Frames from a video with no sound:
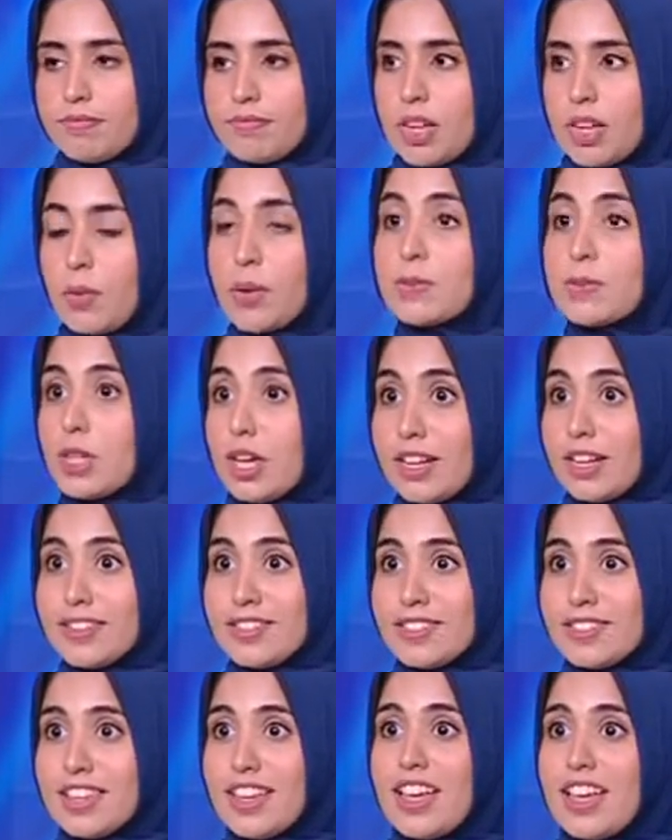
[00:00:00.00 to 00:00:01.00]

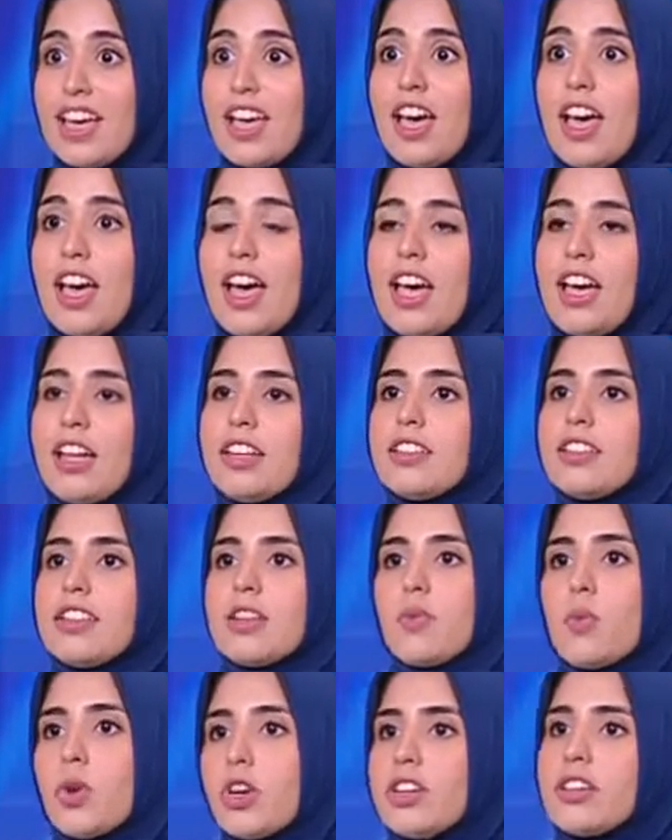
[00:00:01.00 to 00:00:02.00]
websites,
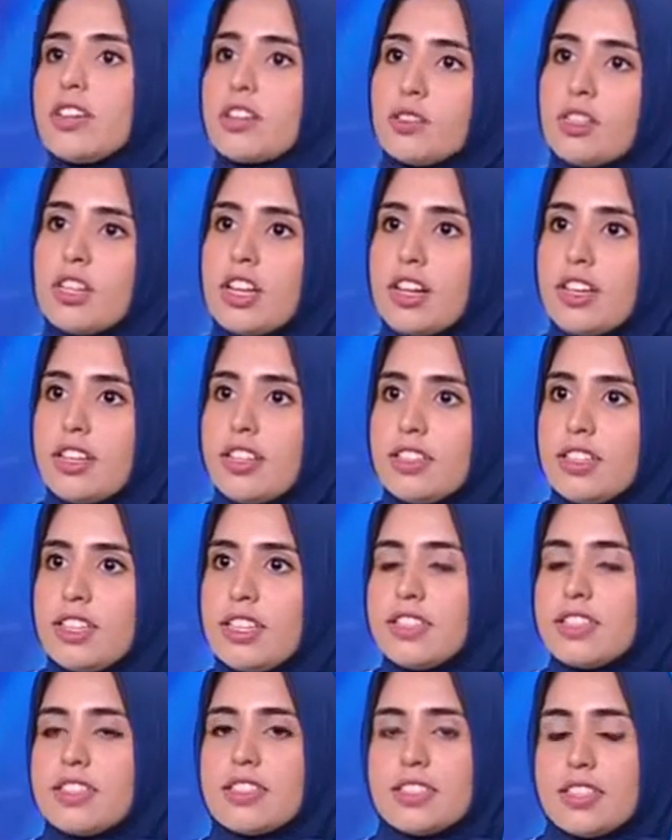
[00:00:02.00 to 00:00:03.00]
and work online.
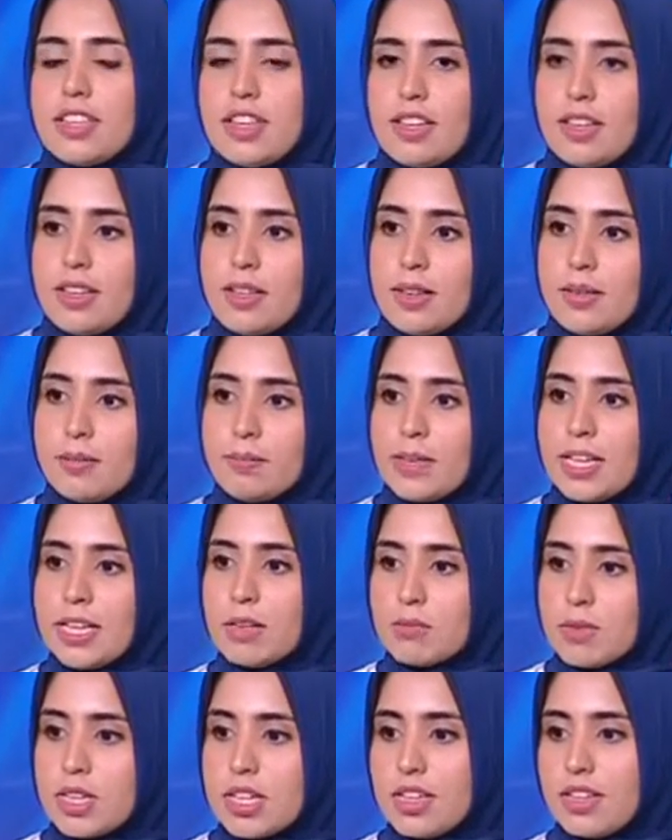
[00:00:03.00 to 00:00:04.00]
It is
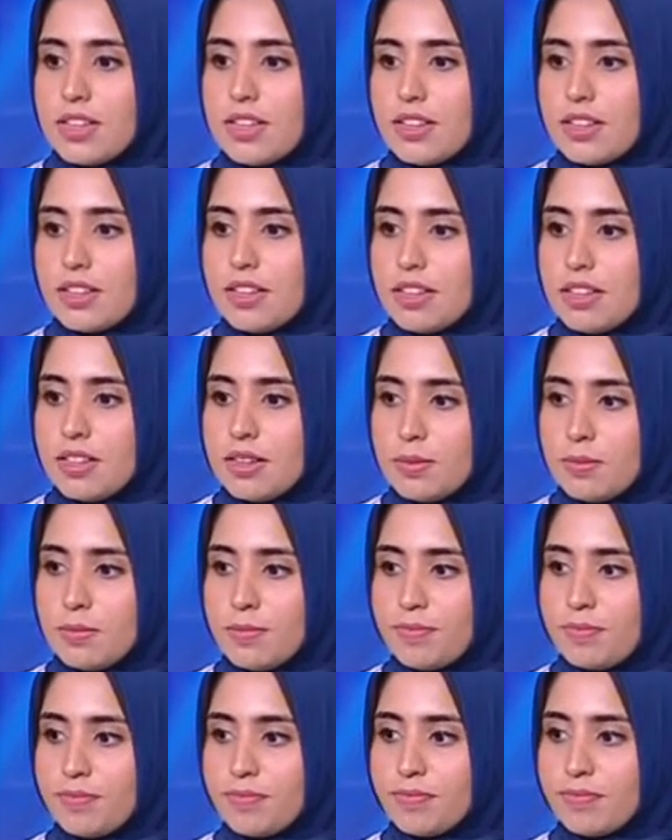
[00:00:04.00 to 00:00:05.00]
make me
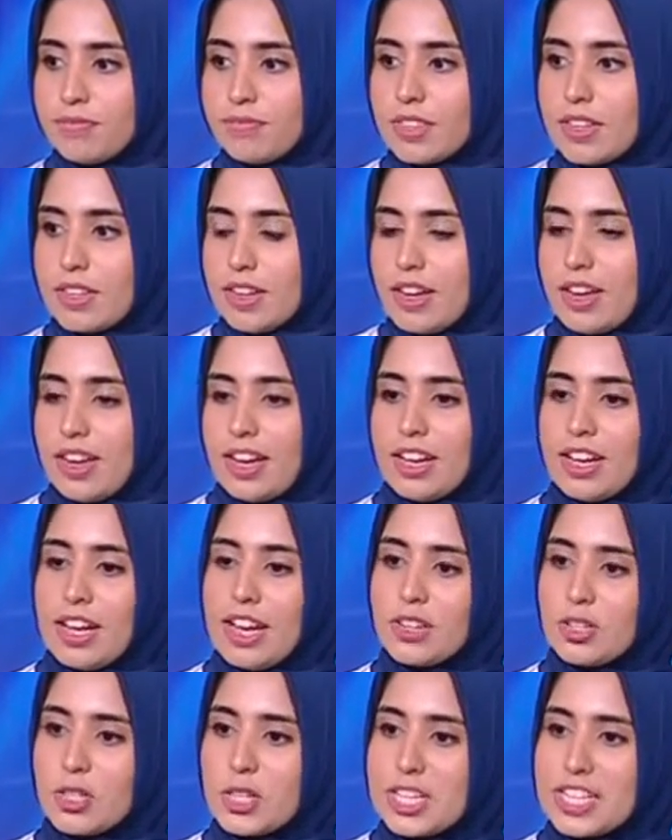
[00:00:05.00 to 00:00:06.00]
I
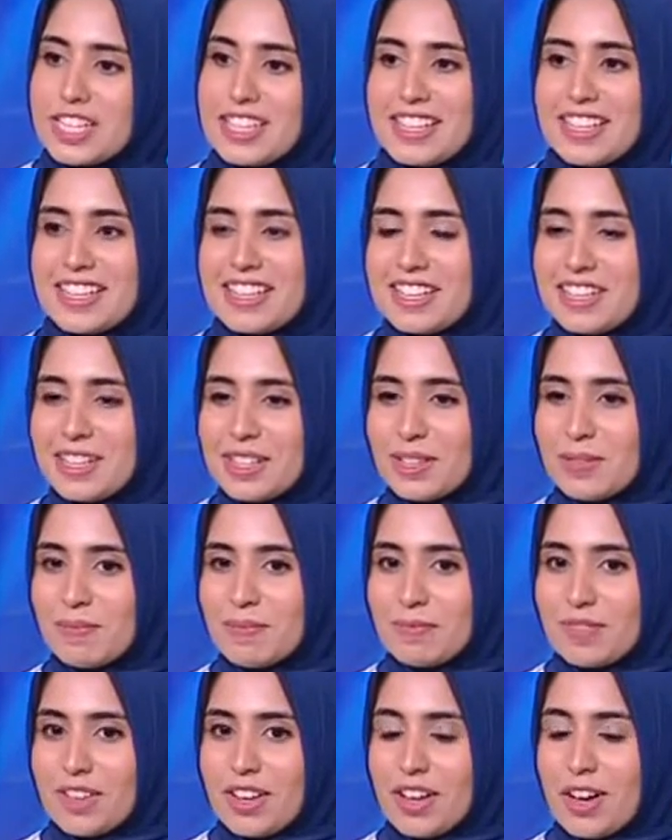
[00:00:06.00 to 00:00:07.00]
actually
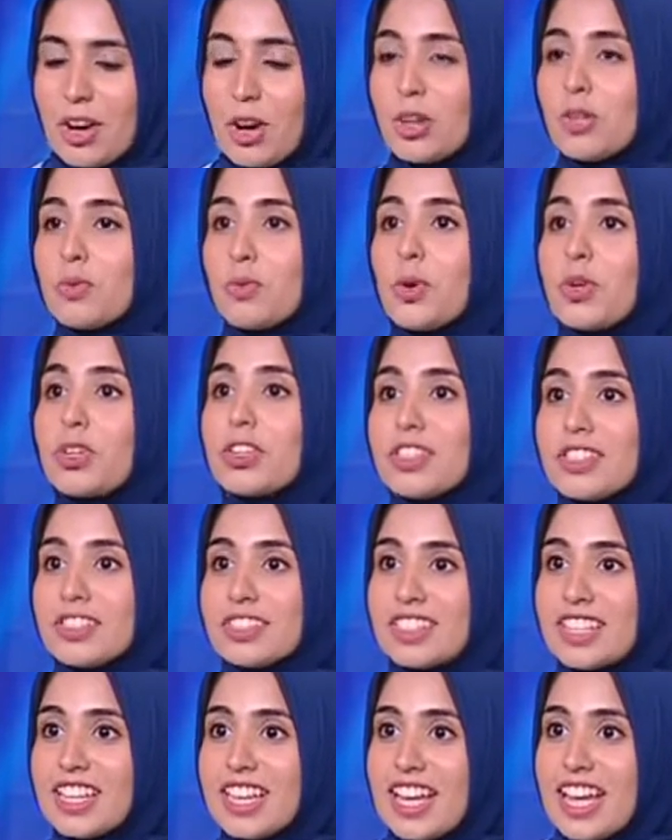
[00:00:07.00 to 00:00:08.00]
hard
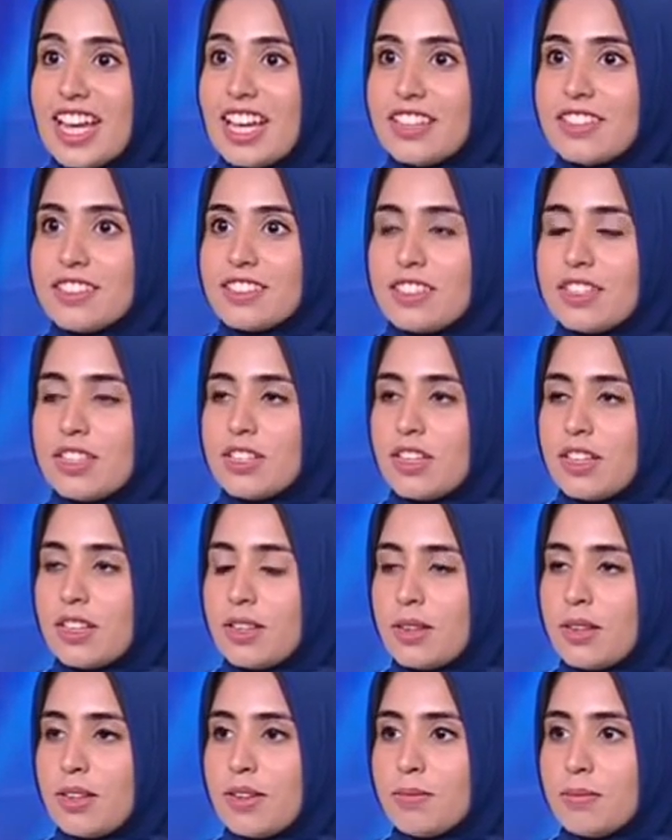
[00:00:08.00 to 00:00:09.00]
worker, and
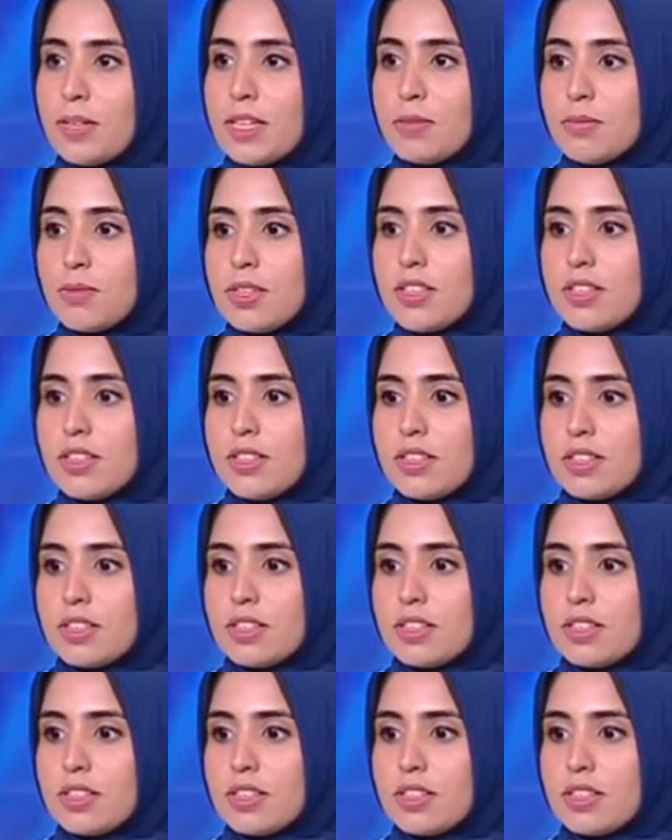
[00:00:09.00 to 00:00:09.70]
make me